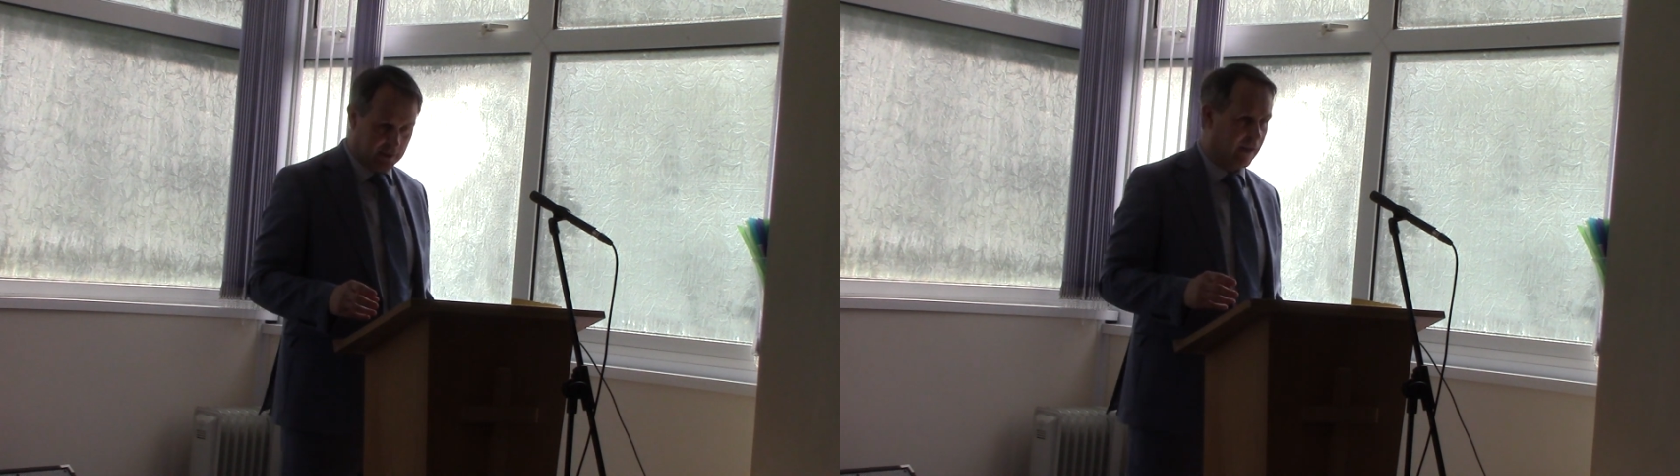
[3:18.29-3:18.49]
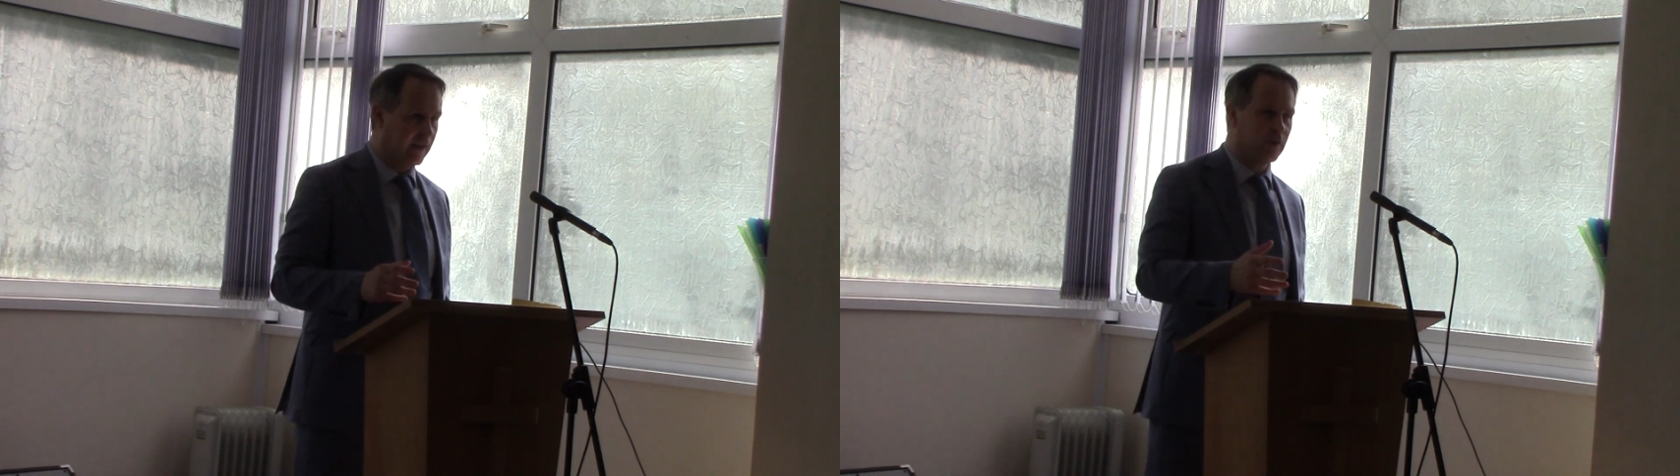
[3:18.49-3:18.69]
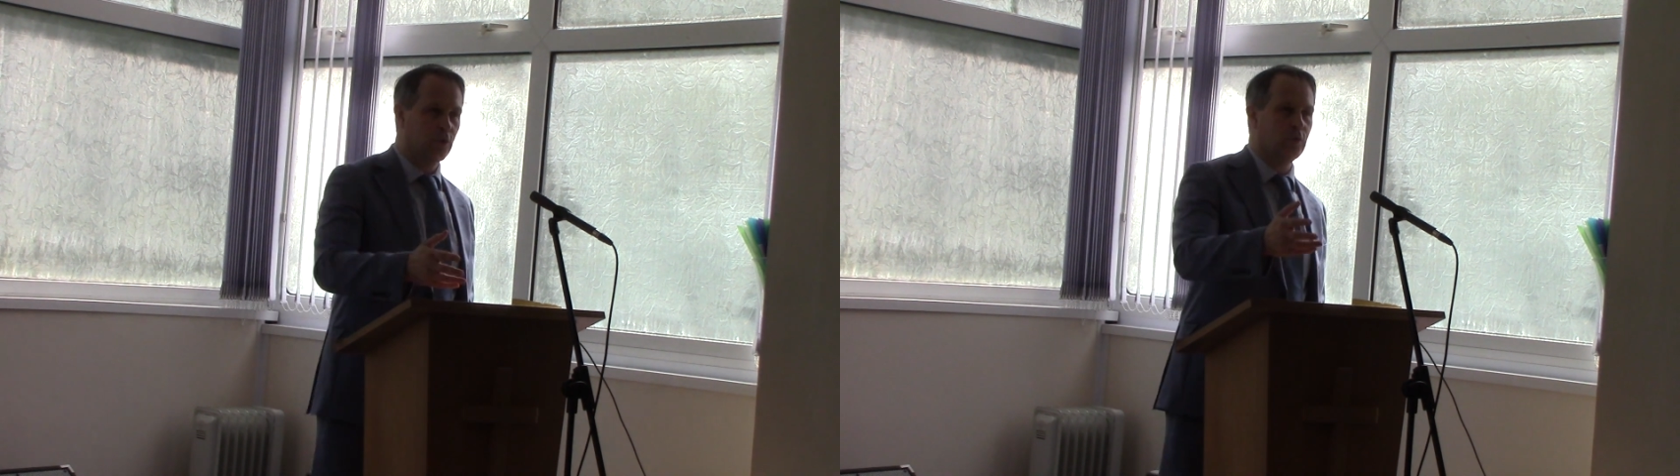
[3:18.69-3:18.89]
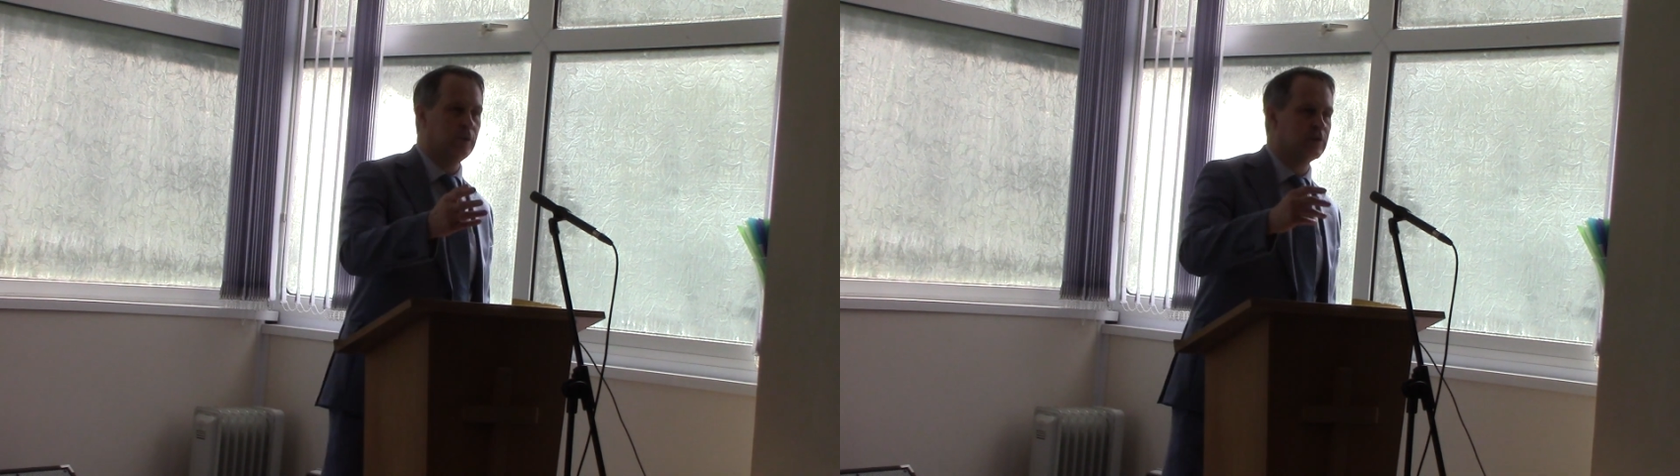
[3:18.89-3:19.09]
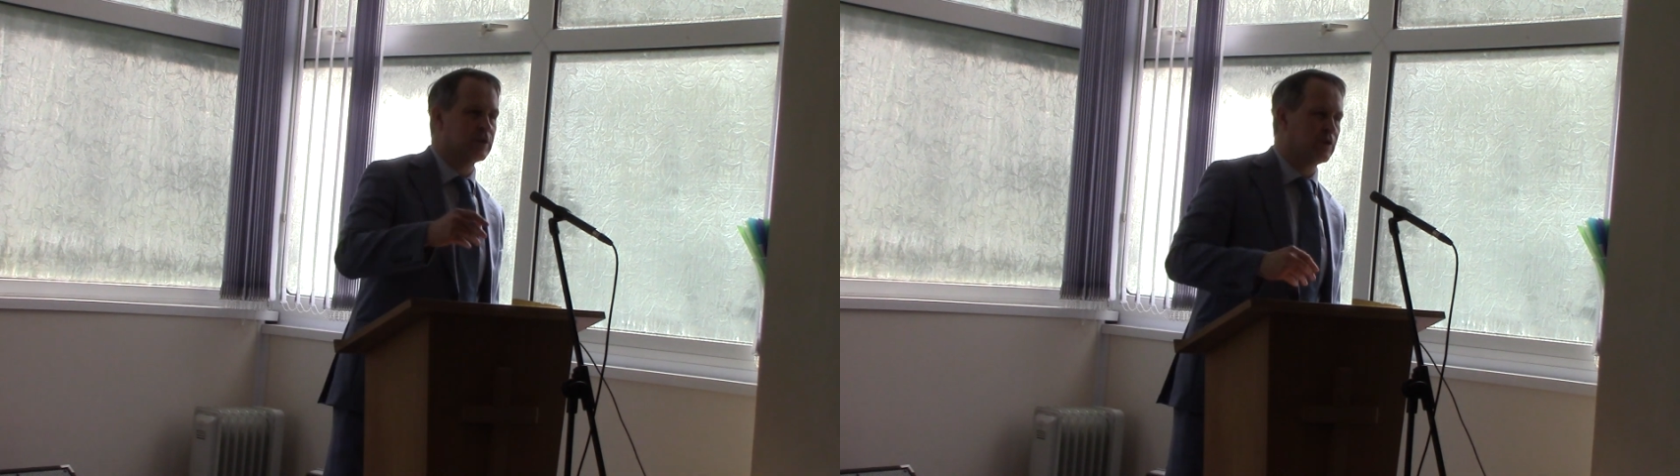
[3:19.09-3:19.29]
I know
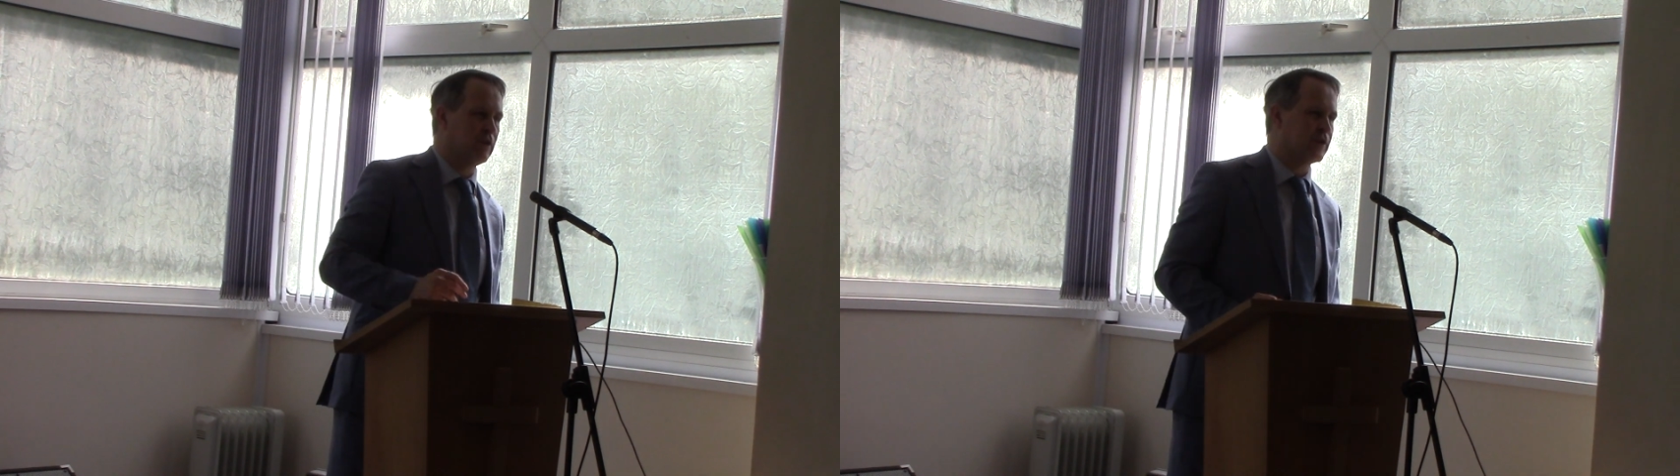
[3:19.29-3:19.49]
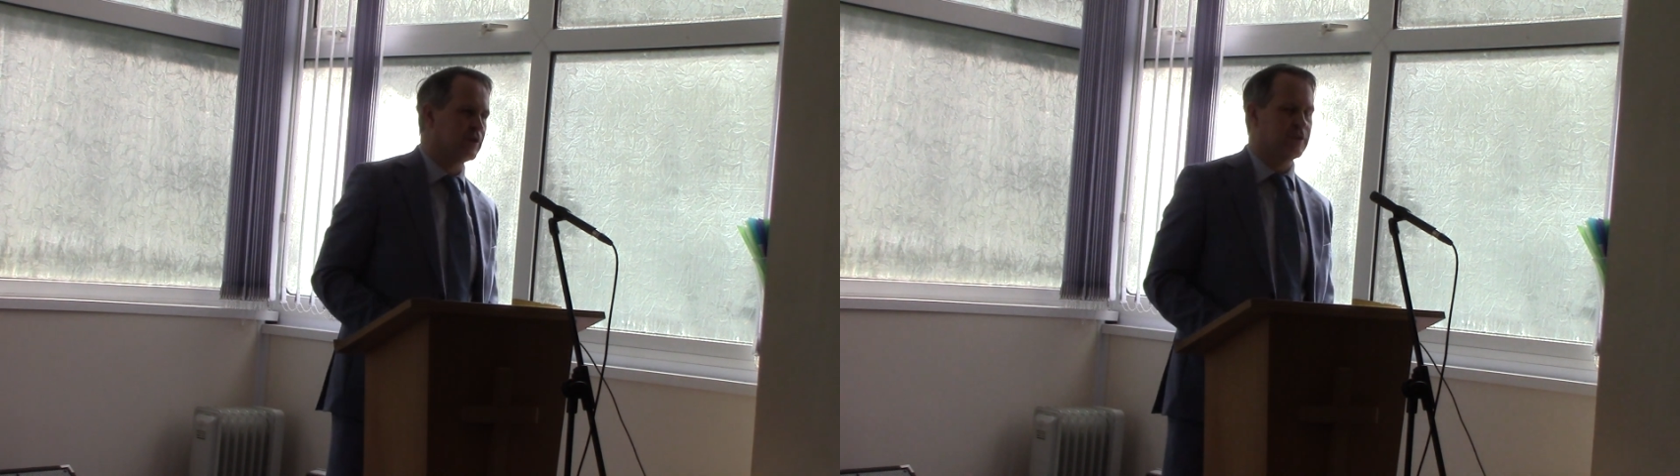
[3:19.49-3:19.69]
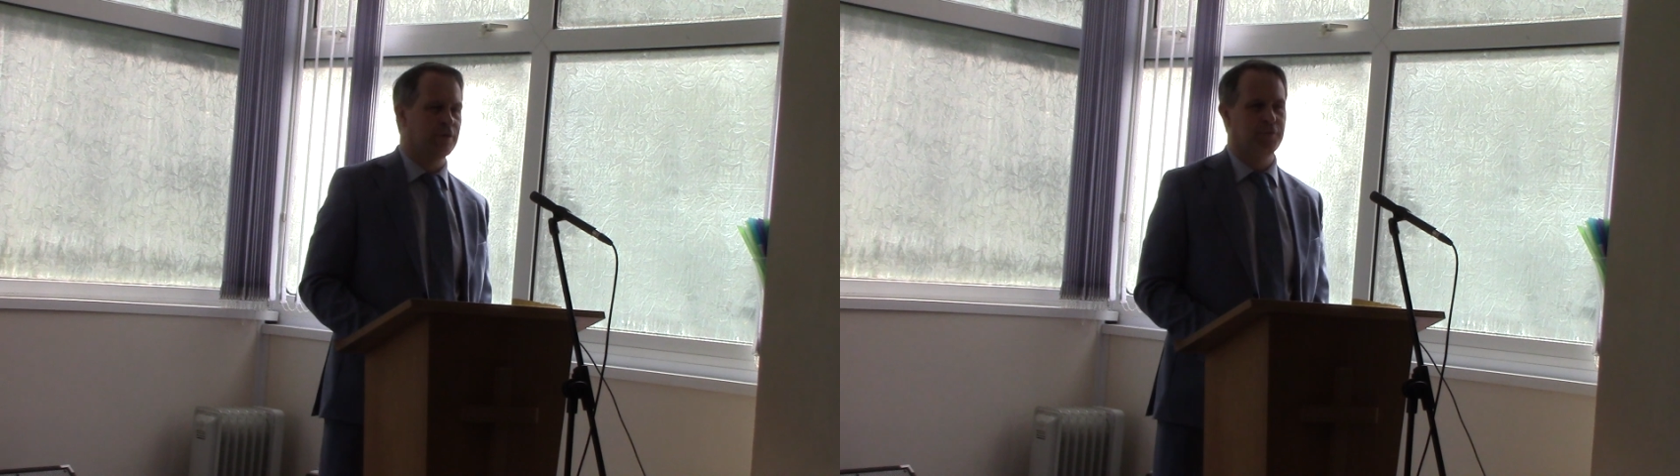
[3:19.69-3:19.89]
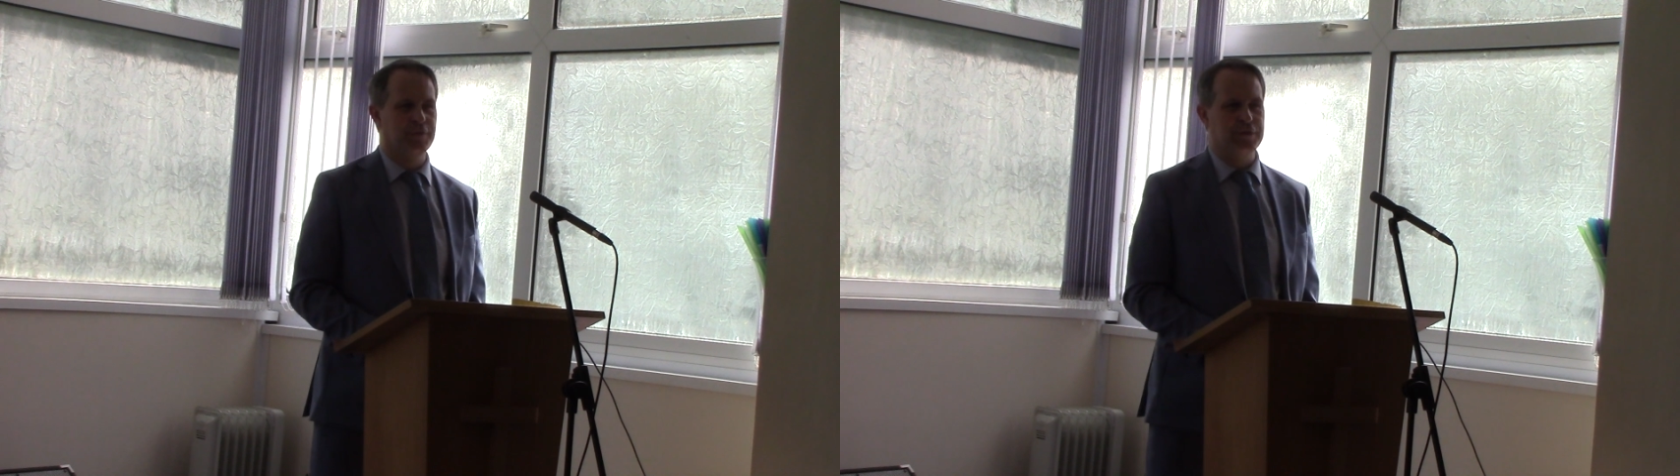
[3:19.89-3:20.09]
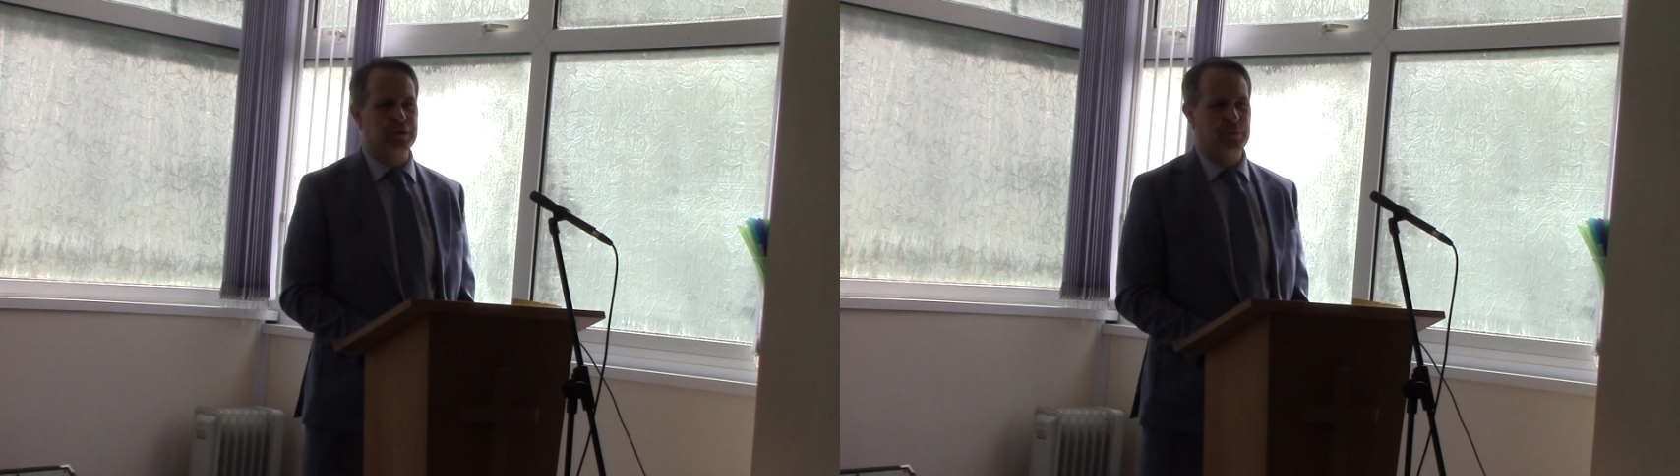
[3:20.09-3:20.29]
we've just scratched the
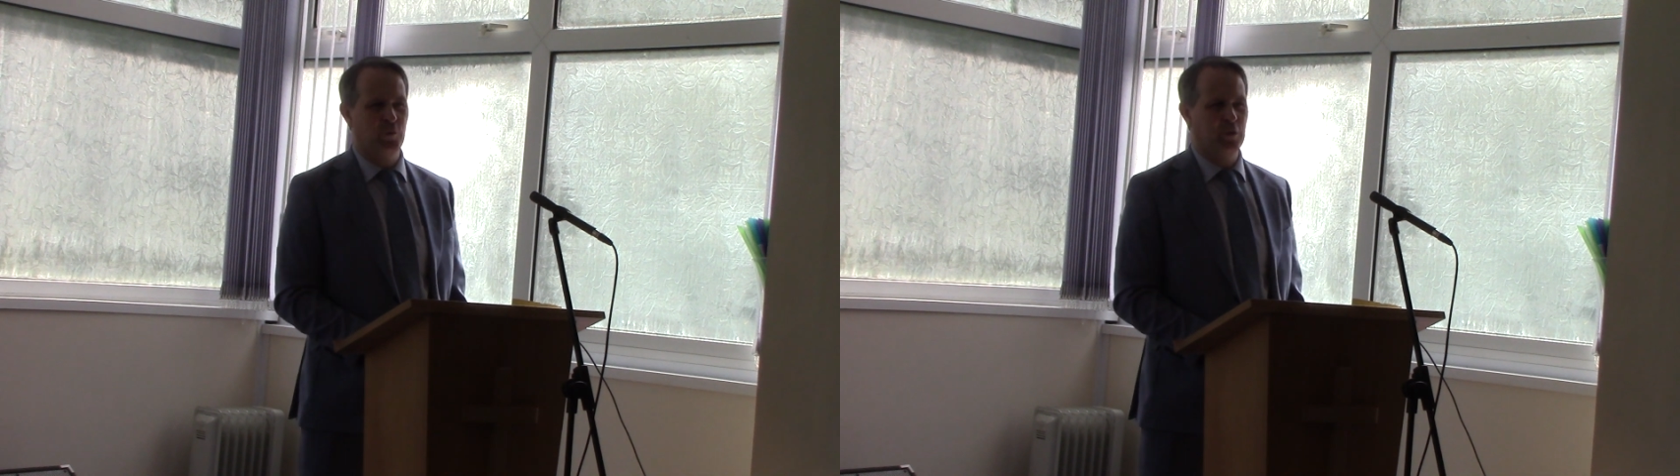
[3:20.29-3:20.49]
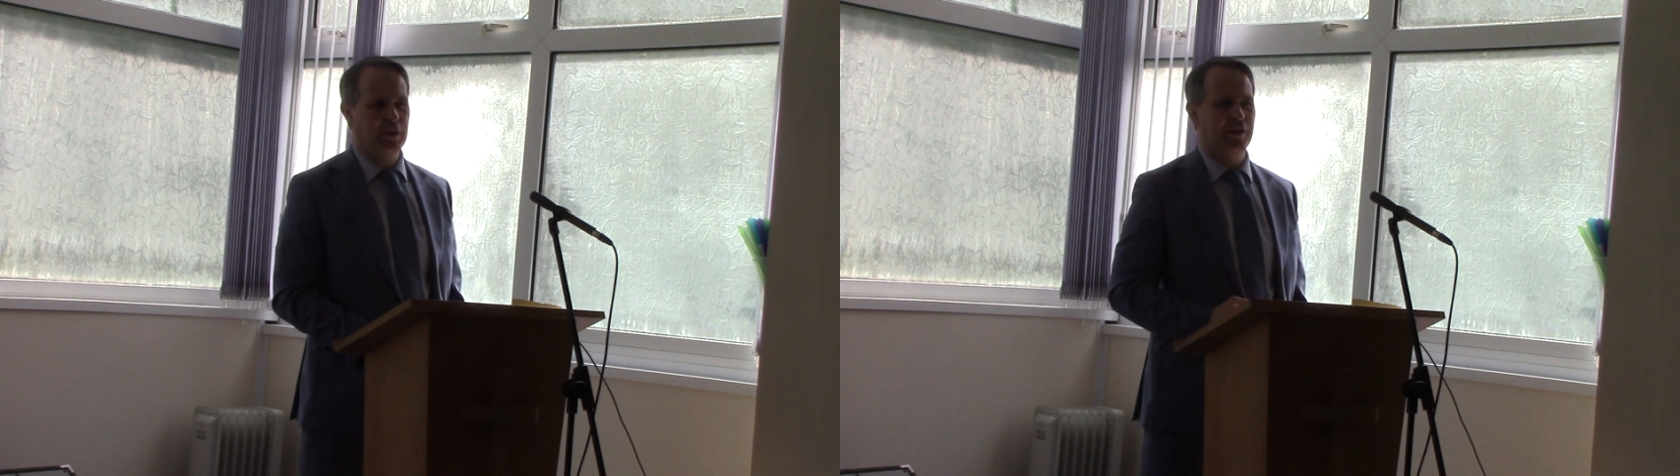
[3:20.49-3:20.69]
surface this morning.